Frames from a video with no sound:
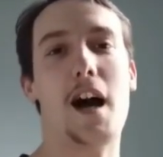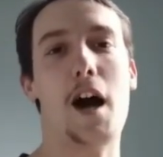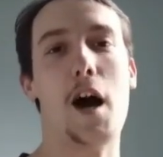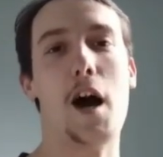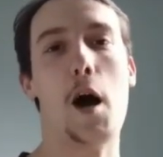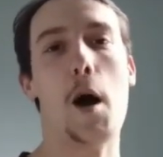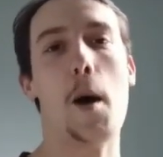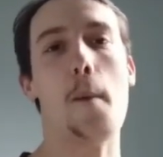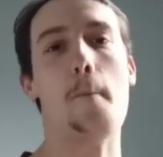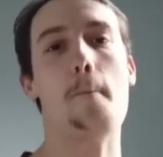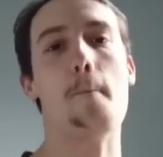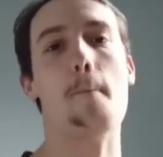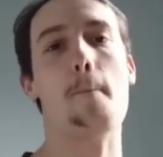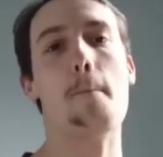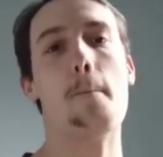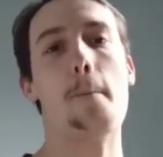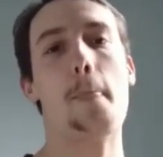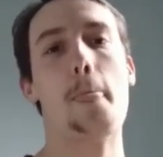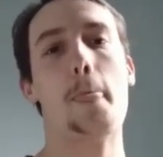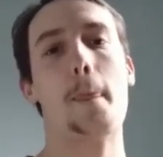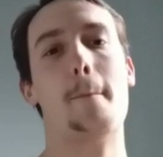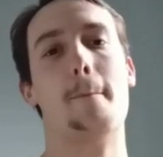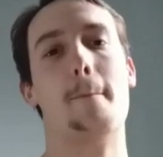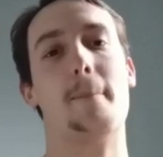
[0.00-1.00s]

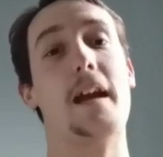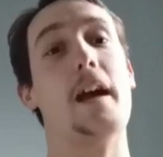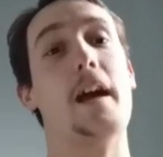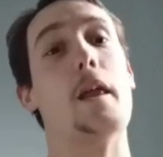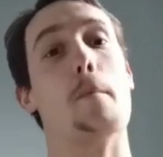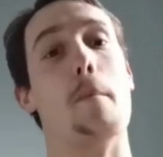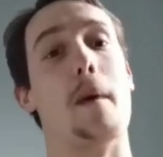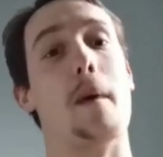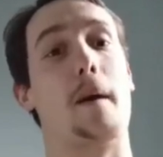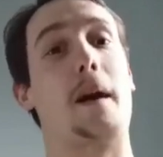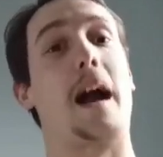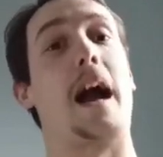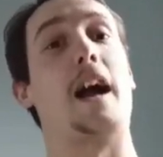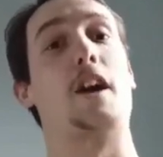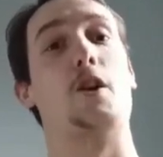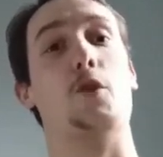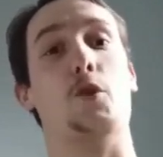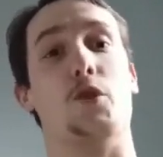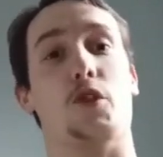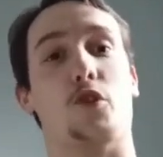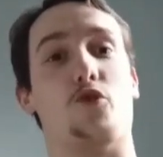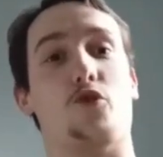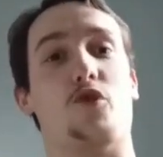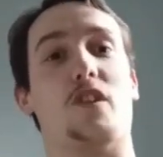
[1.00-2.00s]
But yeah, the macaque
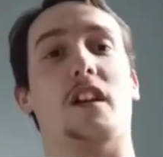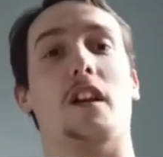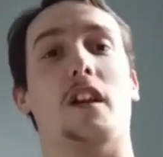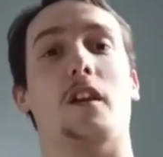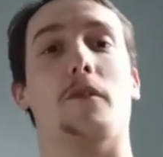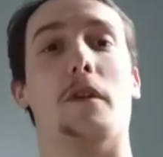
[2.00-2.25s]
is a really